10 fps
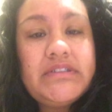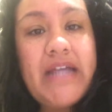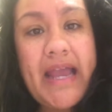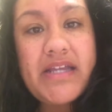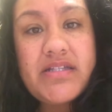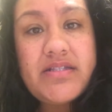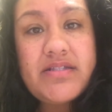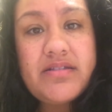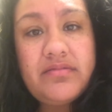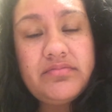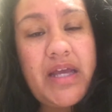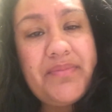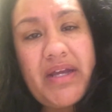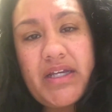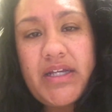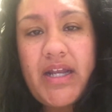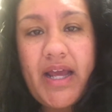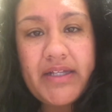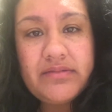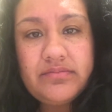Guys, I'm not gonna
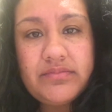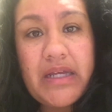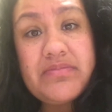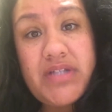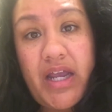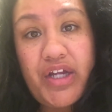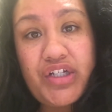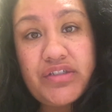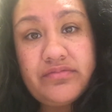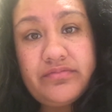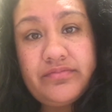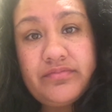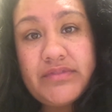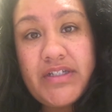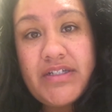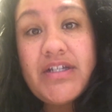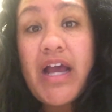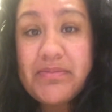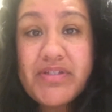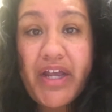lie. I'm tired.
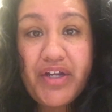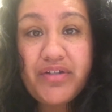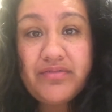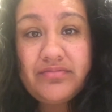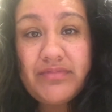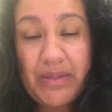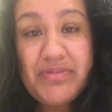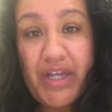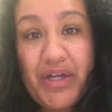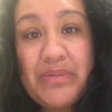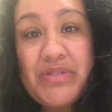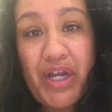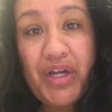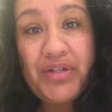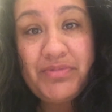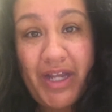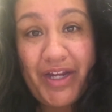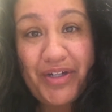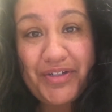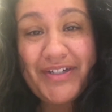I'm tired. I'm tired. I'm tired. I'm
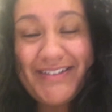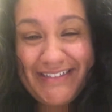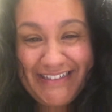tired.